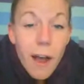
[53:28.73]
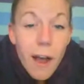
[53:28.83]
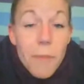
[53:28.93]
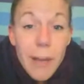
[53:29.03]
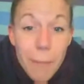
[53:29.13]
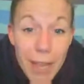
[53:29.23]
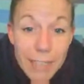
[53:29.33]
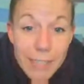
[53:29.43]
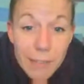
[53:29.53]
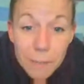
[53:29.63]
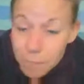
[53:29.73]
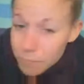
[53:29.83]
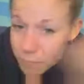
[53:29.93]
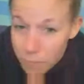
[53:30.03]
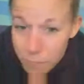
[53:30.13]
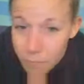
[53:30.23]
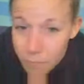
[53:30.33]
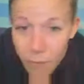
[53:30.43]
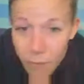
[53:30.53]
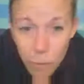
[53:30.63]
The fact that we're
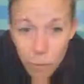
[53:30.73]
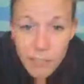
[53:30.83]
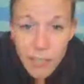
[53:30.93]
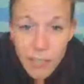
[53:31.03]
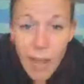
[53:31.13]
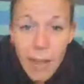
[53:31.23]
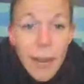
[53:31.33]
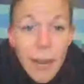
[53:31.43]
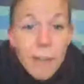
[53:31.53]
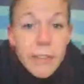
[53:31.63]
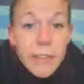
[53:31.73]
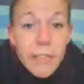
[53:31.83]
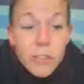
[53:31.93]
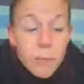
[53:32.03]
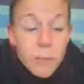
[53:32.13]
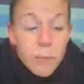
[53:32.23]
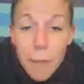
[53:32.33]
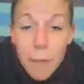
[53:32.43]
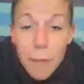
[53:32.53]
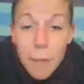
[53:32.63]
internet-based, once again,
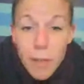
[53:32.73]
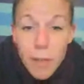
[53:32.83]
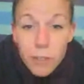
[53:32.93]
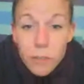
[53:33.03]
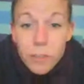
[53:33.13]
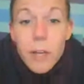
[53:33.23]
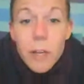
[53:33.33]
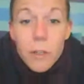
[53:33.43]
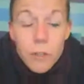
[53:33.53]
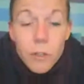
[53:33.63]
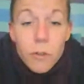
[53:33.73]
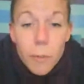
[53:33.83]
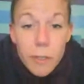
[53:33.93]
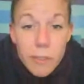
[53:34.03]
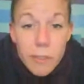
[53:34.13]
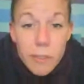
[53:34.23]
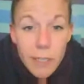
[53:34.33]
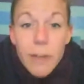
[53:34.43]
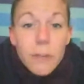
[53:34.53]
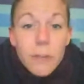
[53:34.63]
everything is shipped from the manufacturer
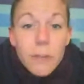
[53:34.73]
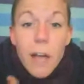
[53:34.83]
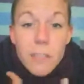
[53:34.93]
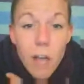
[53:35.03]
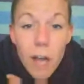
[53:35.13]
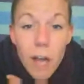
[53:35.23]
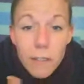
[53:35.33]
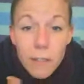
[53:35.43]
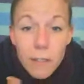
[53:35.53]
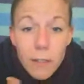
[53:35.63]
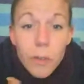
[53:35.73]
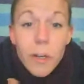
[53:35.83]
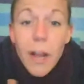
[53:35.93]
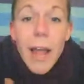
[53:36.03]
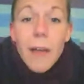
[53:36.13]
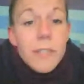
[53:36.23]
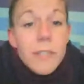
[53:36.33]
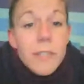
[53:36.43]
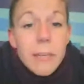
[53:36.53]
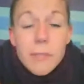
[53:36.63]
to the person. I do not stock and
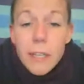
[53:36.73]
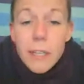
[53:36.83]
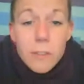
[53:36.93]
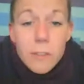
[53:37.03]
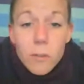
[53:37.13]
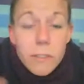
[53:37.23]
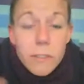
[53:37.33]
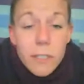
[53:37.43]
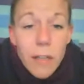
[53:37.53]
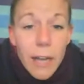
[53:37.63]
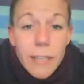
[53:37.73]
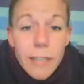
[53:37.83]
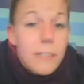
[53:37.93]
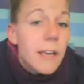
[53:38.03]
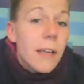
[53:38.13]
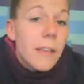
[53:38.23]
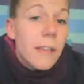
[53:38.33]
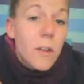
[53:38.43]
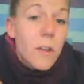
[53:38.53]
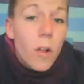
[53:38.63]
deliver. I have teams and consultants and
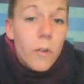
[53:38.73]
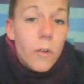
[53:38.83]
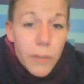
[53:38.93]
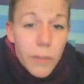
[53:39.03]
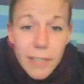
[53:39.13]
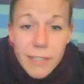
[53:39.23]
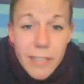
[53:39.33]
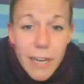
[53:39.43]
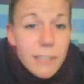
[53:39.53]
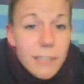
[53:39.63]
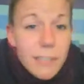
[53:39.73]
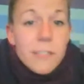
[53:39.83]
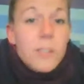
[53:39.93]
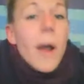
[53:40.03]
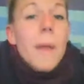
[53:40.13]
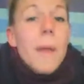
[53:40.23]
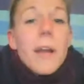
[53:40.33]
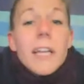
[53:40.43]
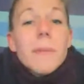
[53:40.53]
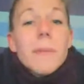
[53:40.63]
clients that are all over the United States.
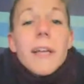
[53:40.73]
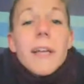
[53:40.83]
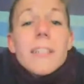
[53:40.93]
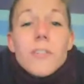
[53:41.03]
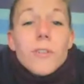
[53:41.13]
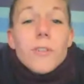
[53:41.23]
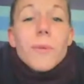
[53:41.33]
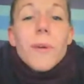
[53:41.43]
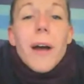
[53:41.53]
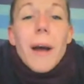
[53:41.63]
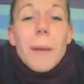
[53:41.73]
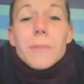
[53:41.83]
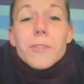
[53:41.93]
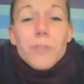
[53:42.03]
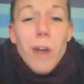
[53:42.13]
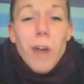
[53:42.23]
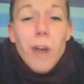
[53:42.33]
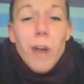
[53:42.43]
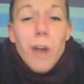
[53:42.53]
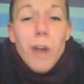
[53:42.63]
So I'm not expected to
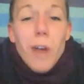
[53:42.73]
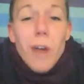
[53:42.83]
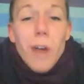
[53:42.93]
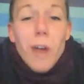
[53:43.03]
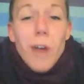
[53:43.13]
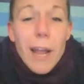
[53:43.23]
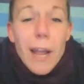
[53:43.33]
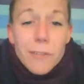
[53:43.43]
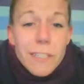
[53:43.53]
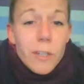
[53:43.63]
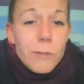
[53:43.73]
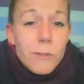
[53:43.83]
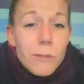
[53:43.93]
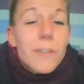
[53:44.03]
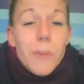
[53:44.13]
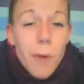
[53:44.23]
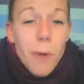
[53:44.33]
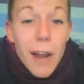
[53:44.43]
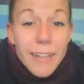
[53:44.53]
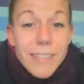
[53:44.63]
drive to Syracuse, New
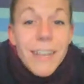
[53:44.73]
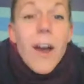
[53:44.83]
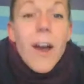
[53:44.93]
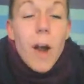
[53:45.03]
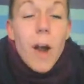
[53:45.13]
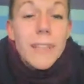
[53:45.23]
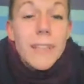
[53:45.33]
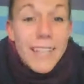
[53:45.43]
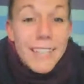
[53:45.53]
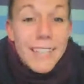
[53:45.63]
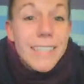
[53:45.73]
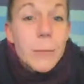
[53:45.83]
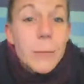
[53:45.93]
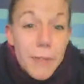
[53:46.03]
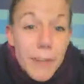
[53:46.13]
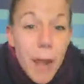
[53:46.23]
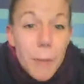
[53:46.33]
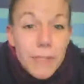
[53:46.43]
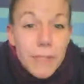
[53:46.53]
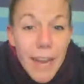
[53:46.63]
York to deliver product.
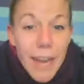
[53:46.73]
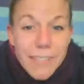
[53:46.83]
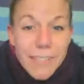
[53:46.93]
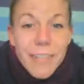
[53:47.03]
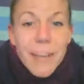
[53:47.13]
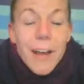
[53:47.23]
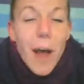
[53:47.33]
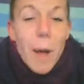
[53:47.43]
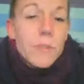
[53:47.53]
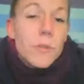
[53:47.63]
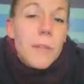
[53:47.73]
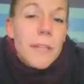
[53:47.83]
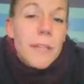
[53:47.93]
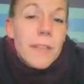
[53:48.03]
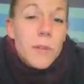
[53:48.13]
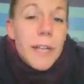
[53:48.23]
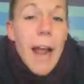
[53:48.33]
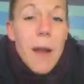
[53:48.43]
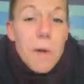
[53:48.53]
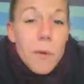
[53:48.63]
Arbonne sends it, and typically within a couple days.
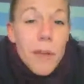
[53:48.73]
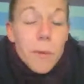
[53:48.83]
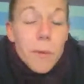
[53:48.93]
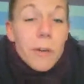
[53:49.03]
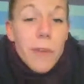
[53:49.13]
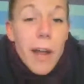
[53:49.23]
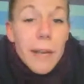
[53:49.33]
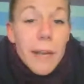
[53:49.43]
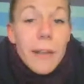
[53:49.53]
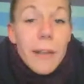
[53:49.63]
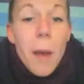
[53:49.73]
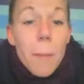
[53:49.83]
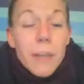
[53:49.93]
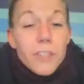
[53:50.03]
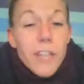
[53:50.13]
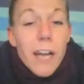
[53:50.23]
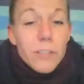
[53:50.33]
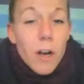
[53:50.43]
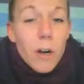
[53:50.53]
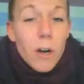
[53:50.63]
Julie lives only an hour away from
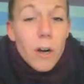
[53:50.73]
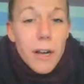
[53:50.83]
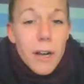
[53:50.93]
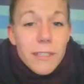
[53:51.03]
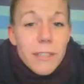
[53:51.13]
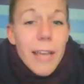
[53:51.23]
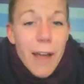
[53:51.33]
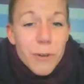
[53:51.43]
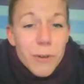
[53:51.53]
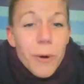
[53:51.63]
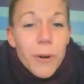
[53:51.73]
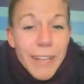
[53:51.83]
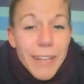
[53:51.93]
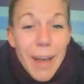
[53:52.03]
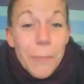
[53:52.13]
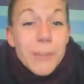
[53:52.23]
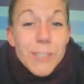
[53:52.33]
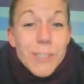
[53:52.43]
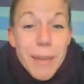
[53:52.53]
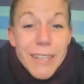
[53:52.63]
Irvine, but she days after ordering them,
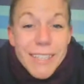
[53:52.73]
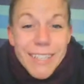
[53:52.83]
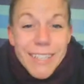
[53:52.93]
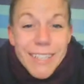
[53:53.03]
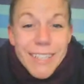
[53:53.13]
which is amazing.